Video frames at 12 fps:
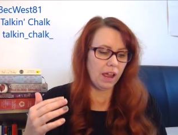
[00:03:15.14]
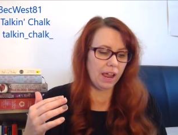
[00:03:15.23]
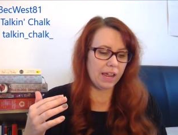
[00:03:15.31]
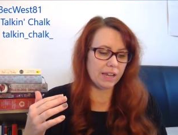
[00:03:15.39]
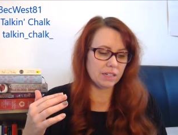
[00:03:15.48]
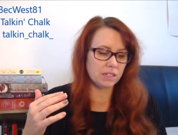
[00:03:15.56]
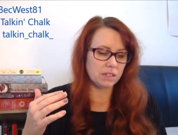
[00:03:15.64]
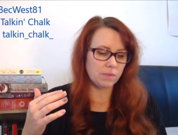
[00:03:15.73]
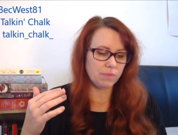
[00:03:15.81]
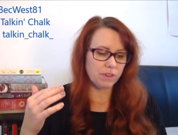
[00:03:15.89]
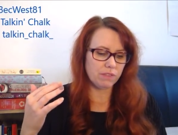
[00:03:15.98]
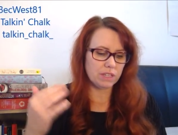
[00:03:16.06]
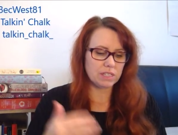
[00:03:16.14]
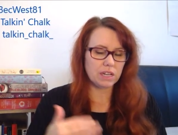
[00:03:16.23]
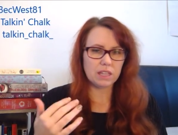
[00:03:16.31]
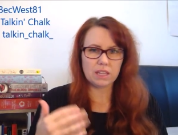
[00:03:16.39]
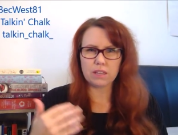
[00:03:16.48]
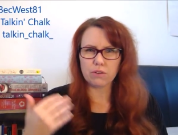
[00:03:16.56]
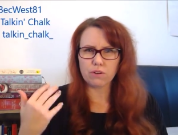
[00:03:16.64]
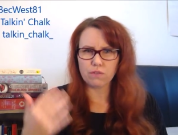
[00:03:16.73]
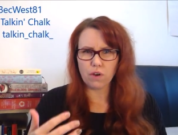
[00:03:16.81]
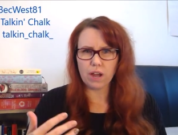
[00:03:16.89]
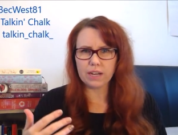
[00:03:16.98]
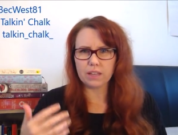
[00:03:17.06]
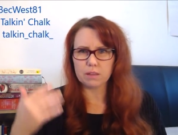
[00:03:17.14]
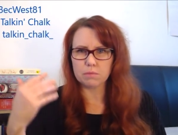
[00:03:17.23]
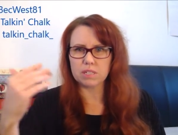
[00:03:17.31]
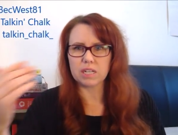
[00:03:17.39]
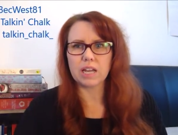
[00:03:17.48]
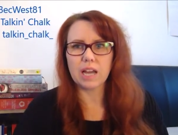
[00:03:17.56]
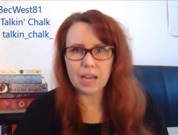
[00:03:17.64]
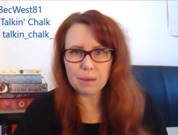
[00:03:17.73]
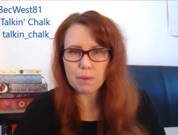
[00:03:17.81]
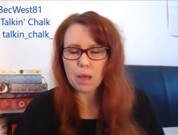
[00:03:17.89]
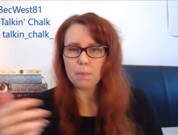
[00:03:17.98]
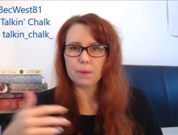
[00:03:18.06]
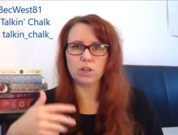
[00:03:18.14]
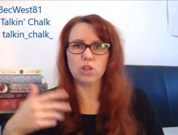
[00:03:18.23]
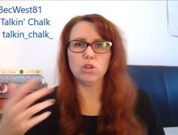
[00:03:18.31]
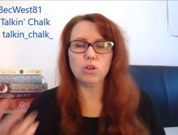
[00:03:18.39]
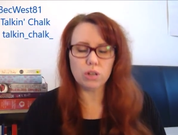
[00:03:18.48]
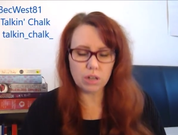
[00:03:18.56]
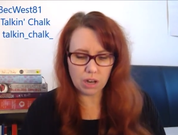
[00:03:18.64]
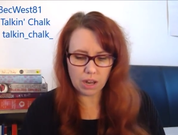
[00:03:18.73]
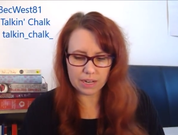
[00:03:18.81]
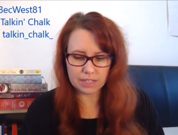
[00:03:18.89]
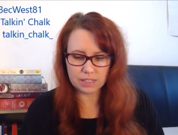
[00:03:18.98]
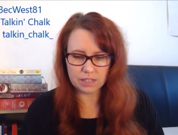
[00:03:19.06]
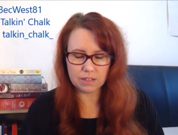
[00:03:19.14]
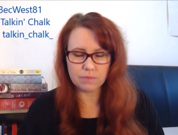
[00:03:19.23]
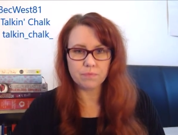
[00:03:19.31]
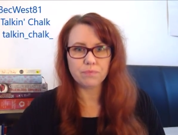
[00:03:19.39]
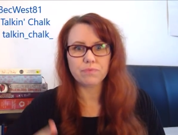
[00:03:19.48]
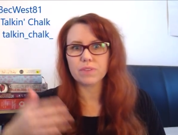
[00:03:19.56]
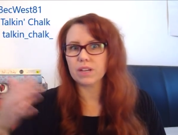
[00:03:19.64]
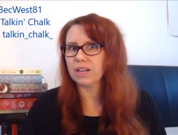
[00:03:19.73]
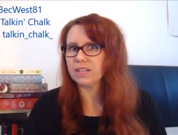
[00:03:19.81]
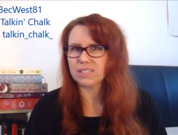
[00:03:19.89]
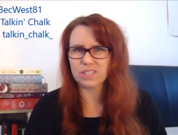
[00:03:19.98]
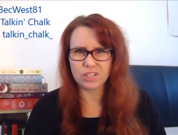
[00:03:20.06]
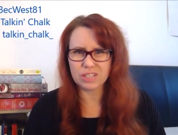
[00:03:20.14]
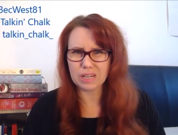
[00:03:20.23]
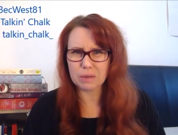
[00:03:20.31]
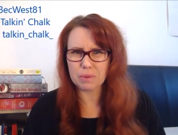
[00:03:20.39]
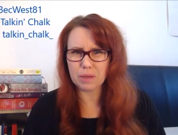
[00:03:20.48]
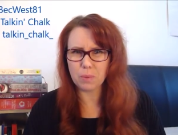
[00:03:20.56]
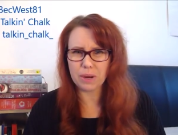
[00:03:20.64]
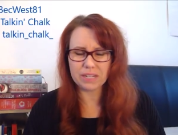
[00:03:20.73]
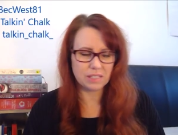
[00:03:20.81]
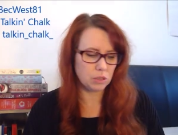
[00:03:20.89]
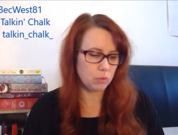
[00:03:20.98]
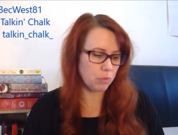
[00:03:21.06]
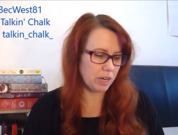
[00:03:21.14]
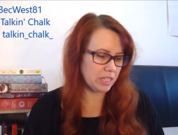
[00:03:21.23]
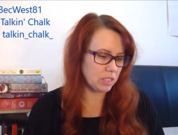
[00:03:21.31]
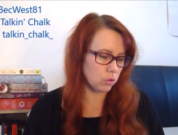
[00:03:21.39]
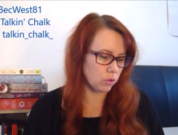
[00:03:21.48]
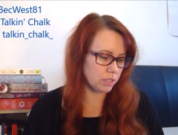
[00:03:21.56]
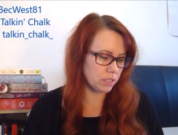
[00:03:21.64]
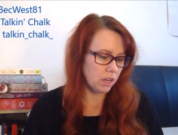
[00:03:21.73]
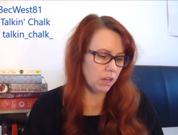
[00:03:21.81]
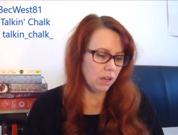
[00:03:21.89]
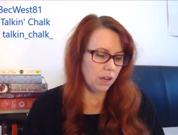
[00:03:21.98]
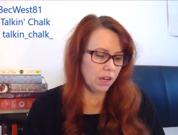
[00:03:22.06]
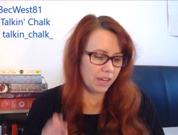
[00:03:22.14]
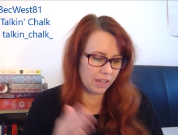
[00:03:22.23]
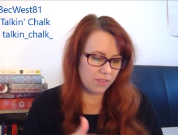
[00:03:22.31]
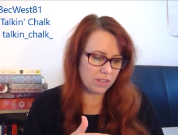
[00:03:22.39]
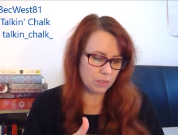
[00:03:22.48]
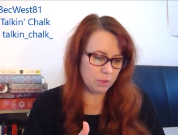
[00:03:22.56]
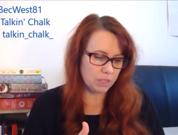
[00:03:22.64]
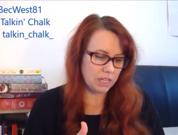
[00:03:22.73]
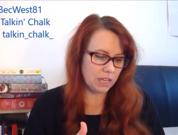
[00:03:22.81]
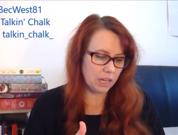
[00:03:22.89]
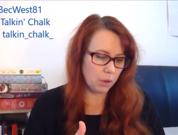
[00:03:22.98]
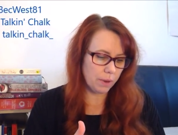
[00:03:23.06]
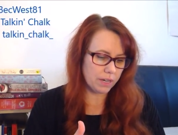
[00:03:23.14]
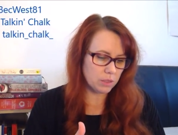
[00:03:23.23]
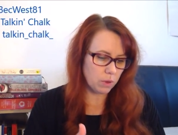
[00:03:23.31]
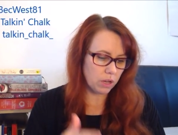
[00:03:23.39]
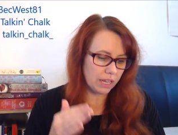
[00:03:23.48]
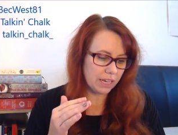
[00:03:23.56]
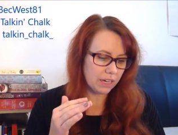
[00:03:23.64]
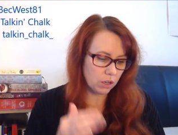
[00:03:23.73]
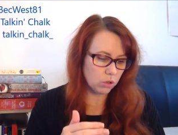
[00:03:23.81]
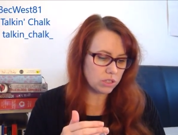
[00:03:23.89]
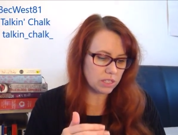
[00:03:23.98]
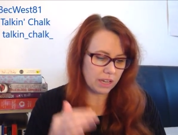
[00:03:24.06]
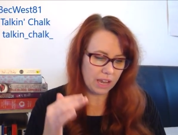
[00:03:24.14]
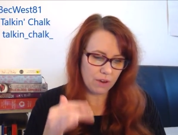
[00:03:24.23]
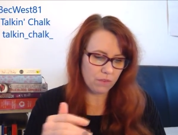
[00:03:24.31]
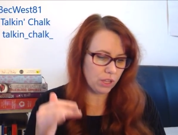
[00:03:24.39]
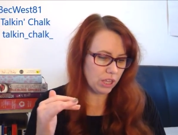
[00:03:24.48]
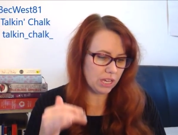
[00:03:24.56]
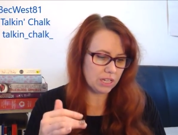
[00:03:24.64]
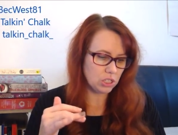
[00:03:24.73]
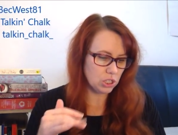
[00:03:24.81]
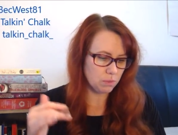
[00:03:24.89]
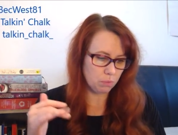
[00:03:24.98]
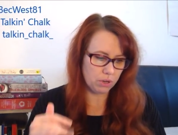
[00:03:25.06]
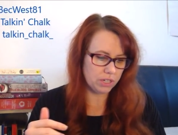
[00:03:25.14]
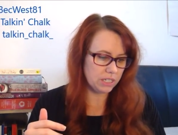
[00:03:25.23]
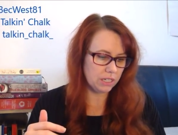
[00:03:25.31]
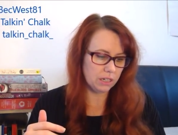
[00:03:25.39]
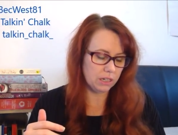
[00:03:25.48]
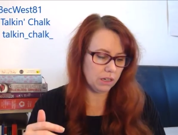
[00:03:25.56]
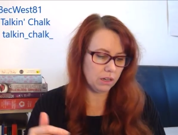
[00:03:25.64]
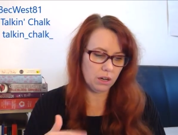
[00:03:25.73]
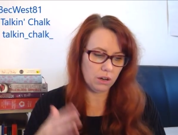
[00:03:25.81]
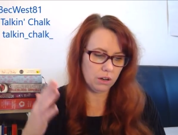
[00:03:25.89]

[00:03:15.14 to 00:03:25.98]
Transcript: And if there's nothing there inviting them to come up and utilize it, it's just going to be a wasted resource. In this particular one as well, it looks like everything is just printed